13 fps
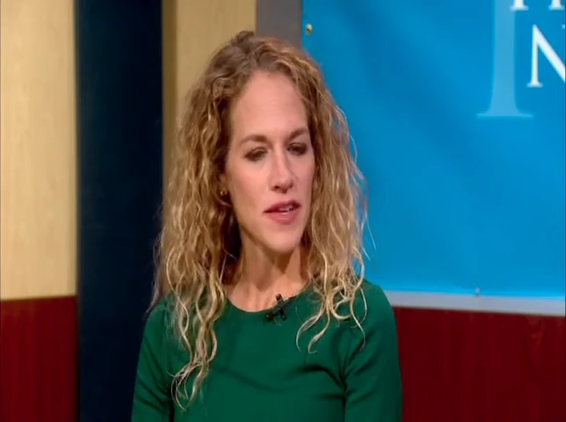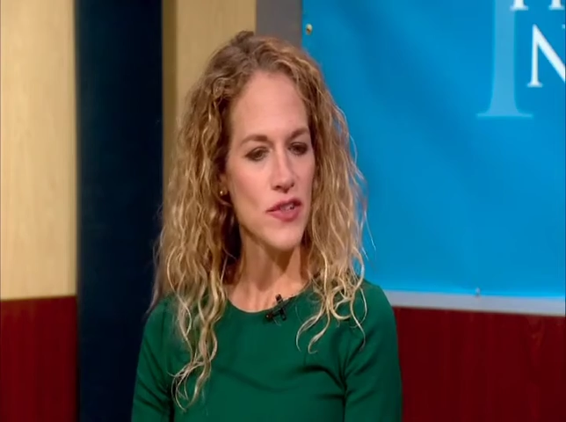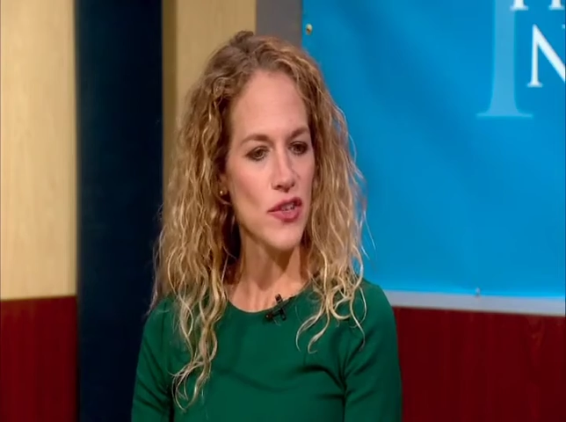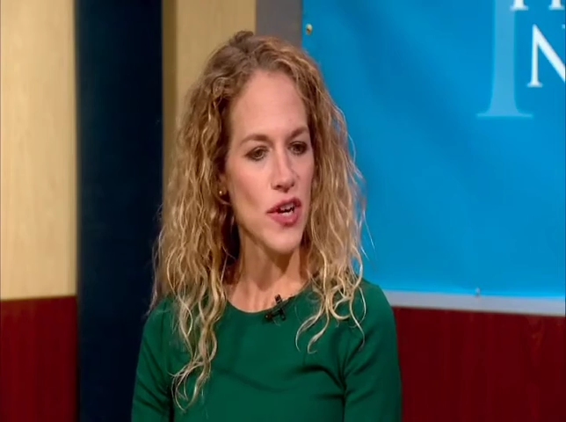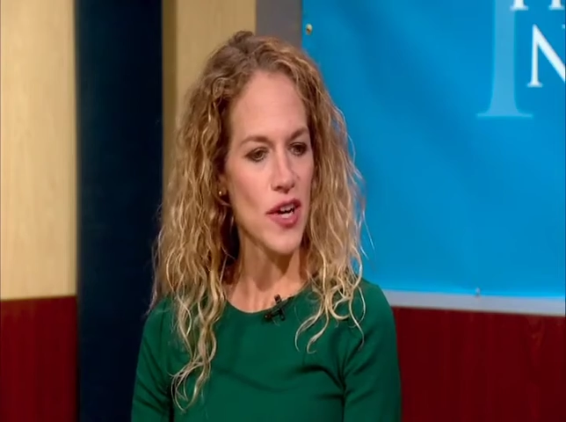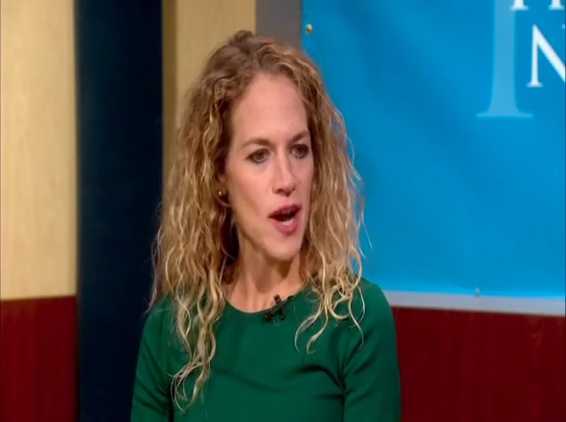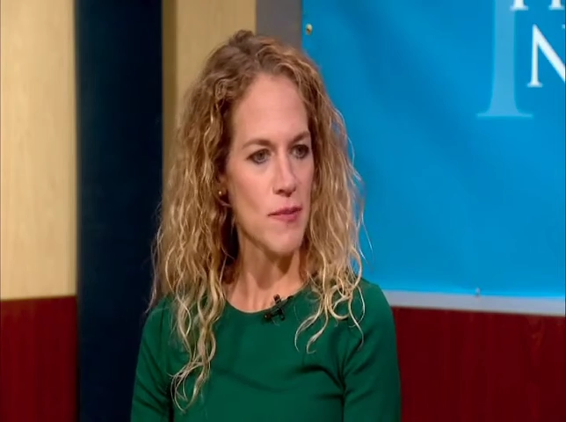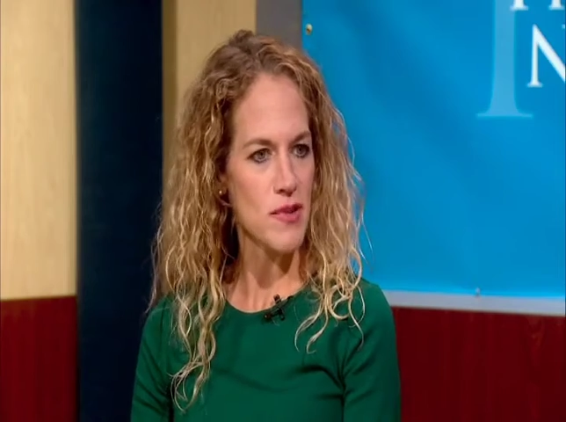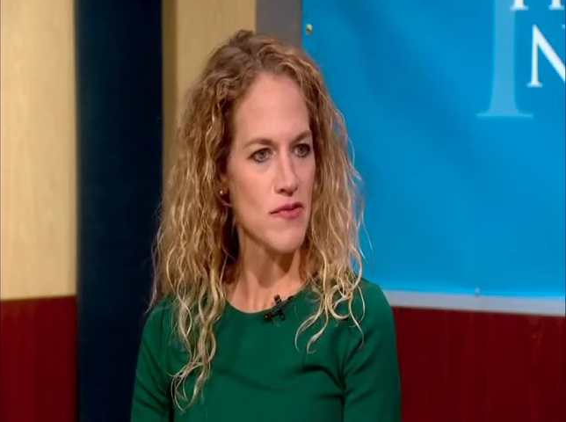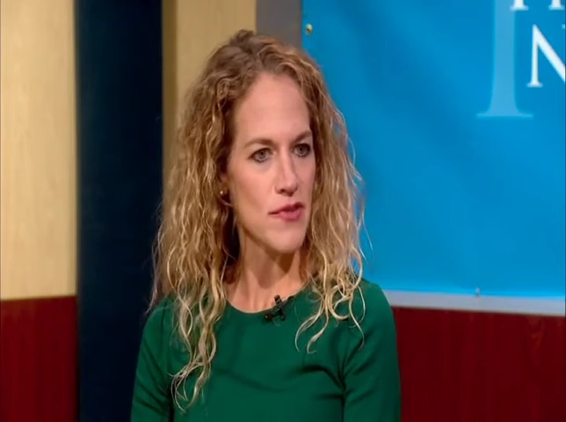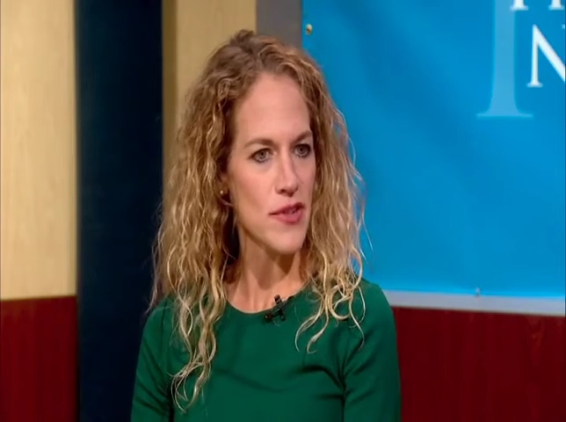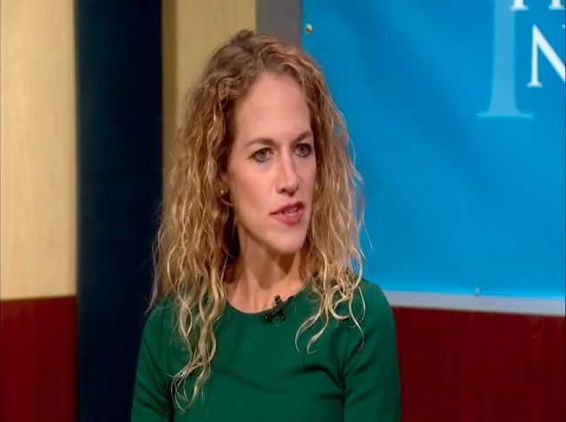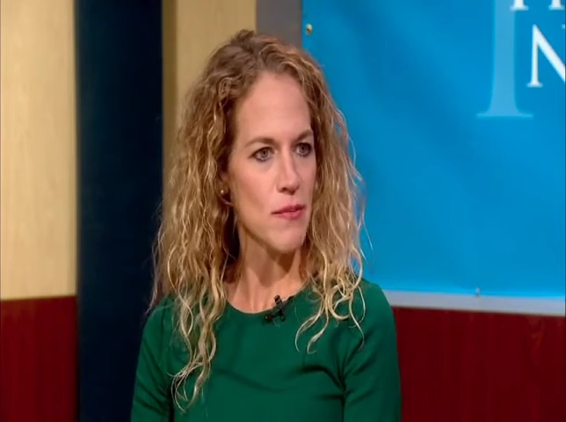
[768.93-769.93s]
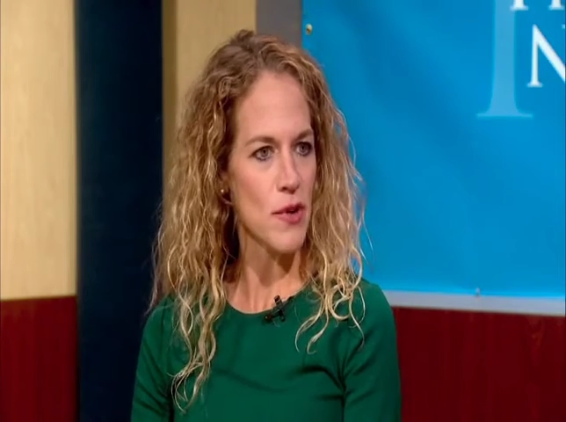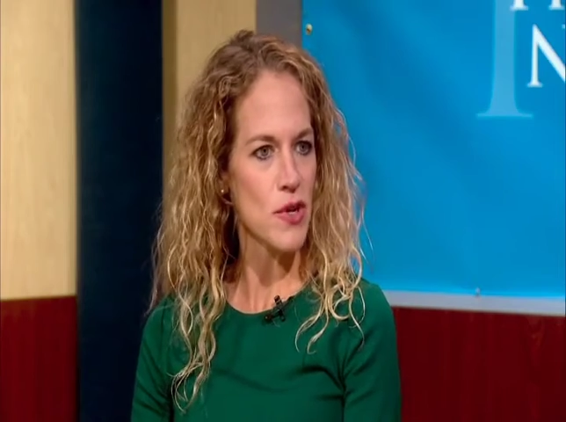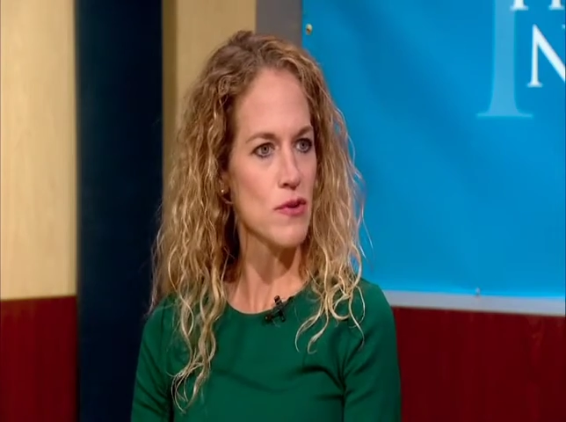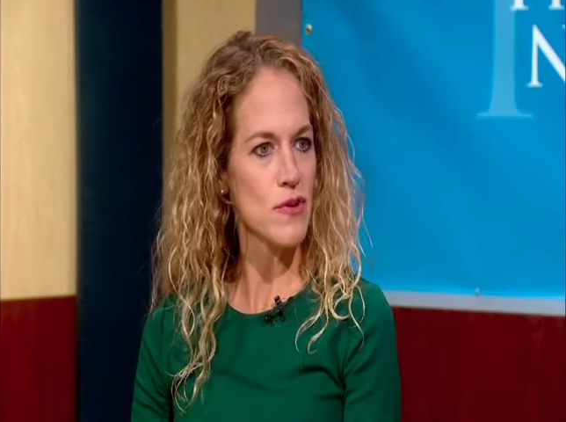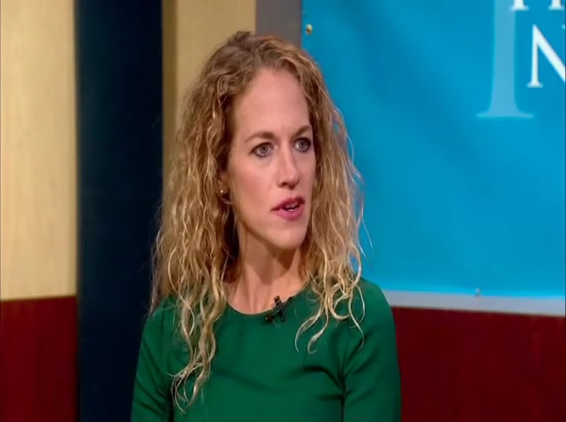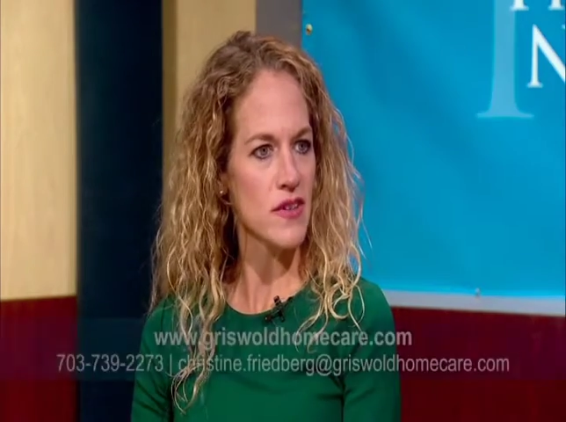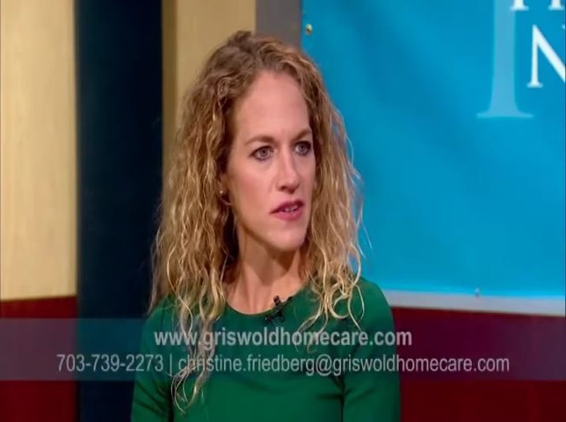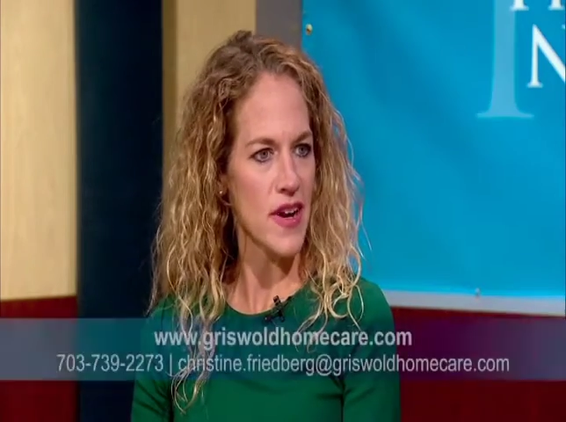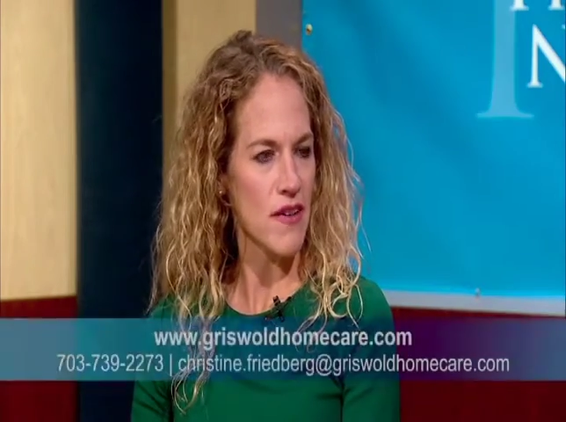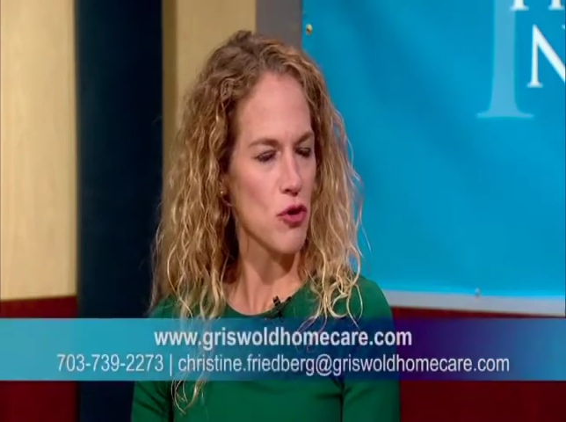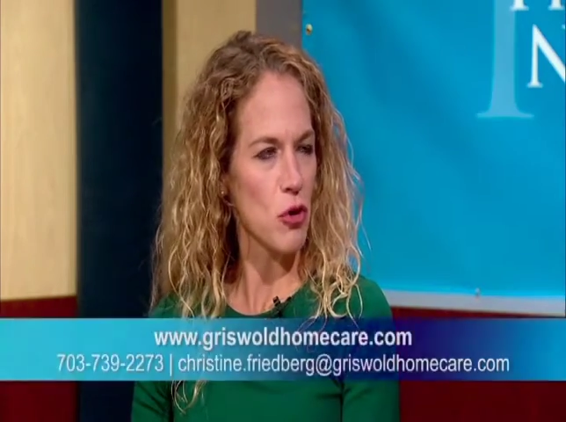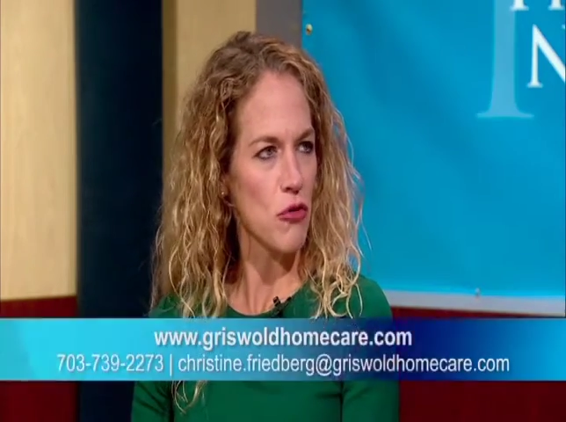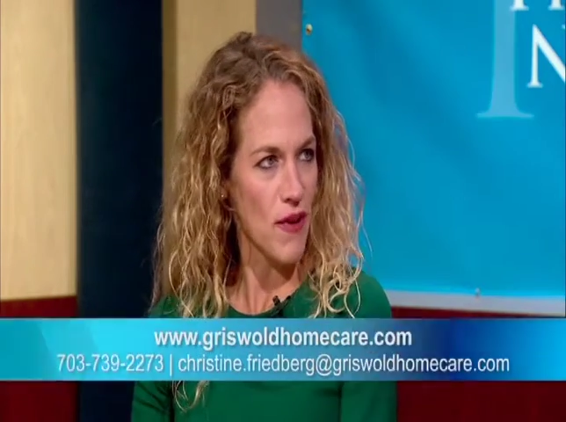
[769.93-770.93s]
that's a great option for someone who doesn't have
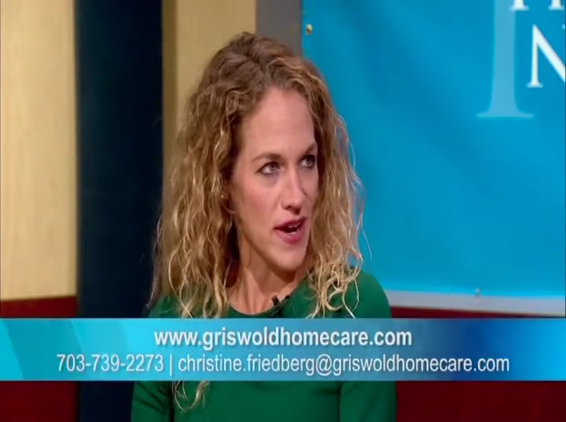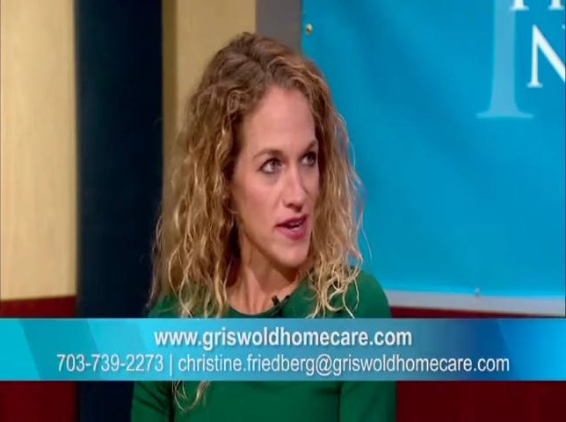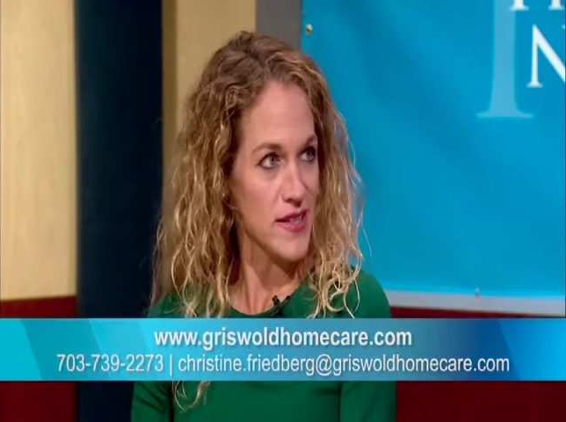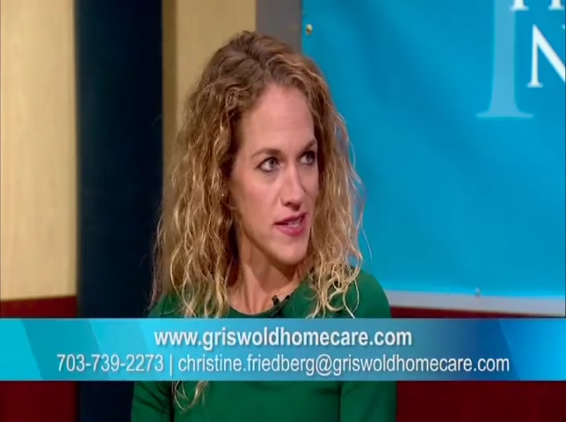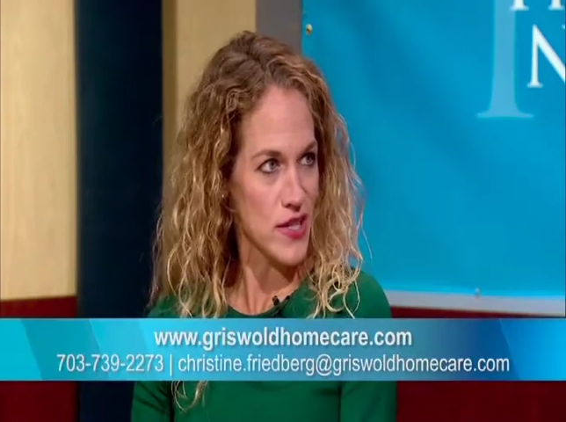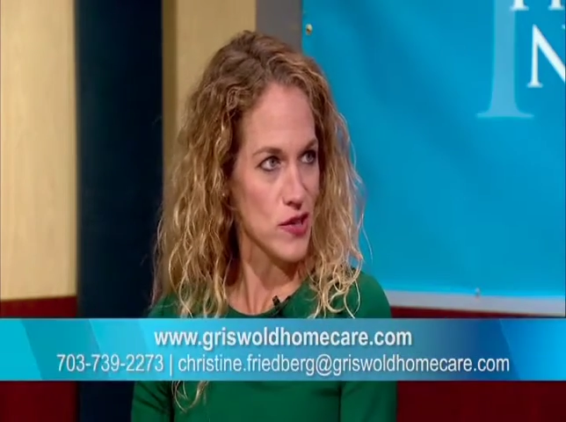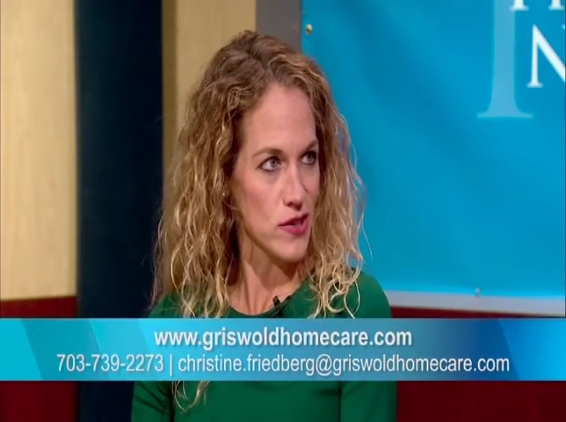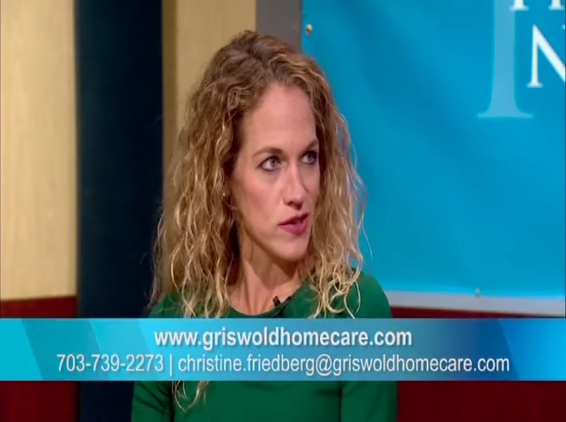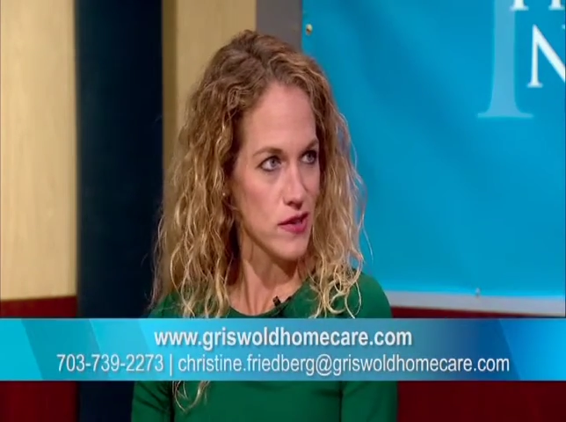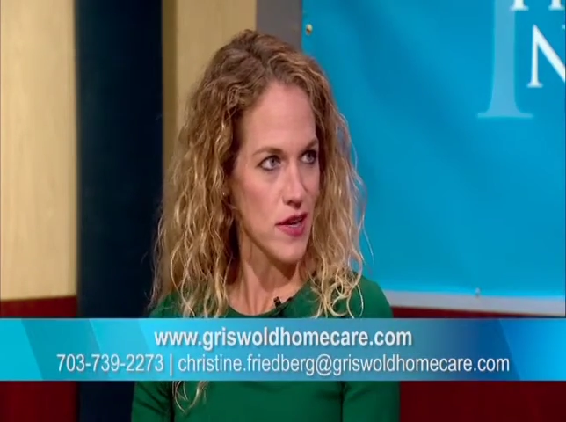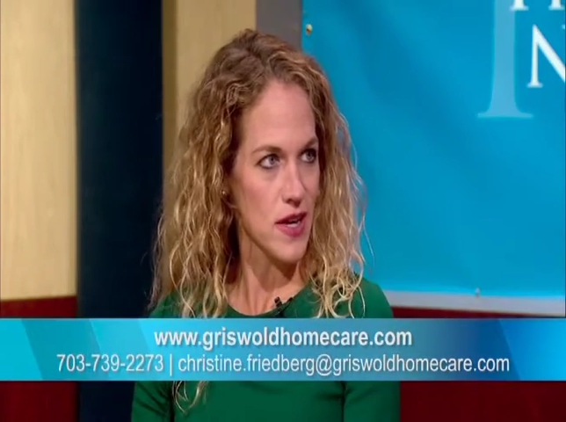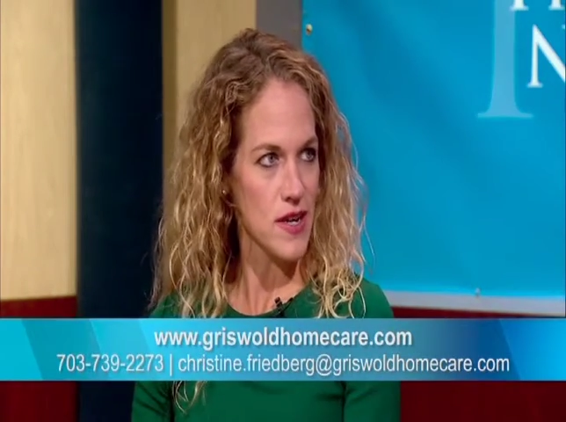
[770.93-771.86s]
a great deal